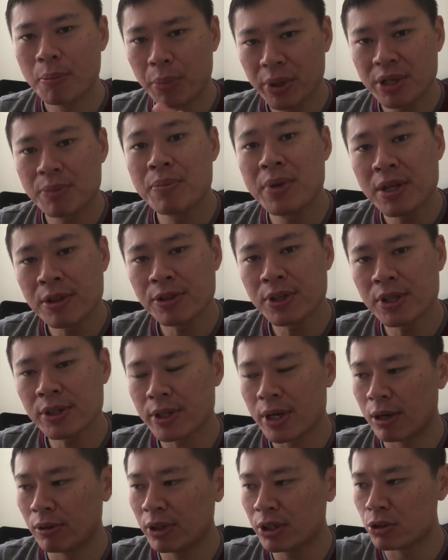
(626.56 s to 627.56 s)
But the main thing
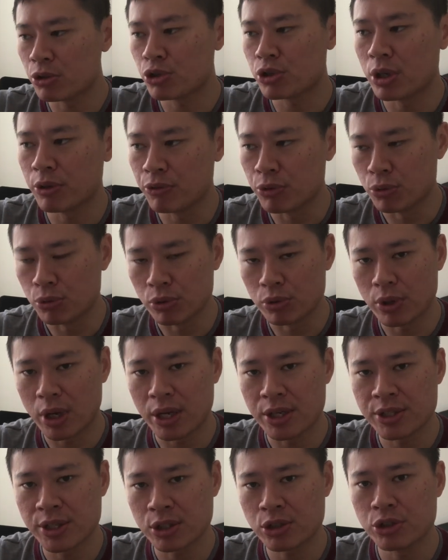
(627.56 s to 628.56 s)
that I'd like to share with you
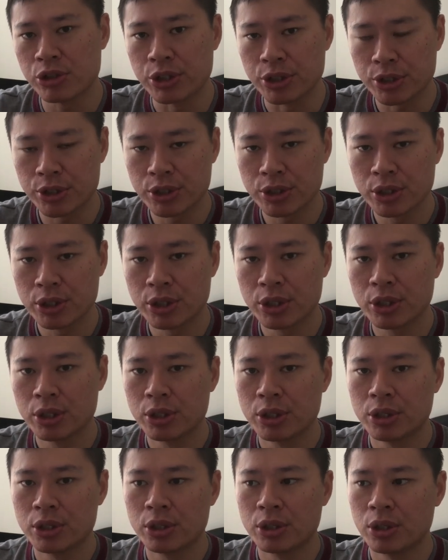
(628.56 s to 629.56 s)
is actually this.
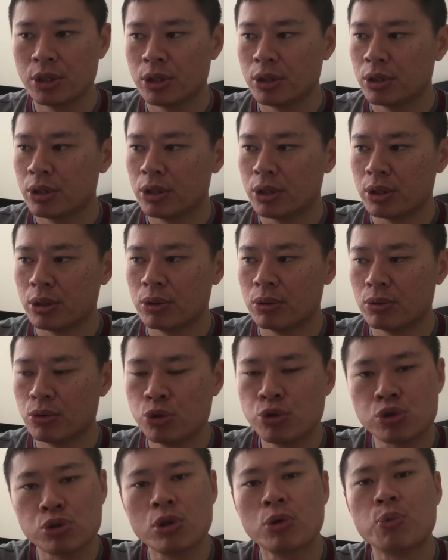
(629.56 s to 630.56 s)

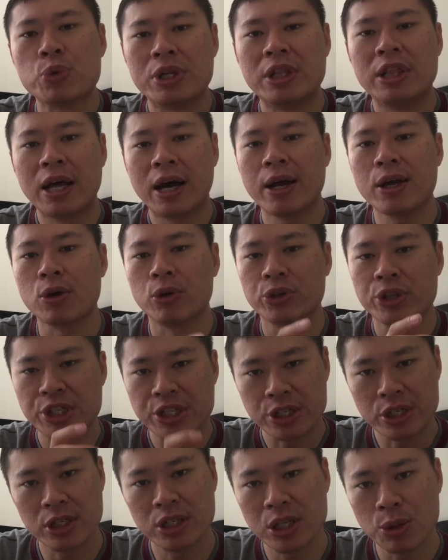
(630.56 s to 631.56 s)
You should not rely on a
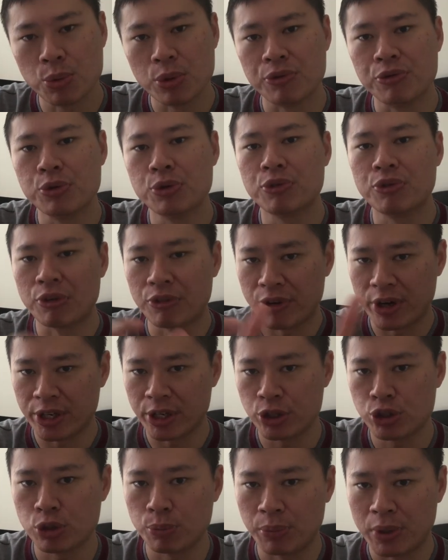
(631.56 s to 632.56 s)
yearly review of a
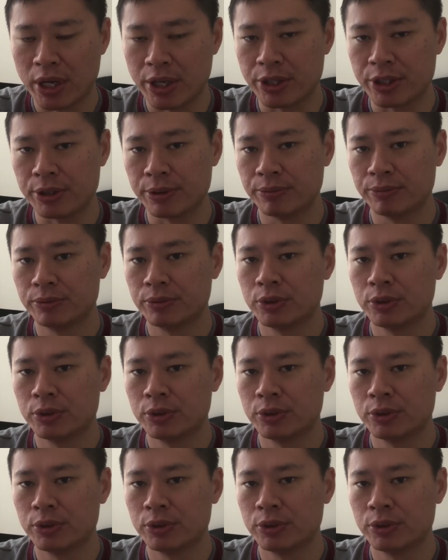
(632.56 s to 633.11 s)
financial planner.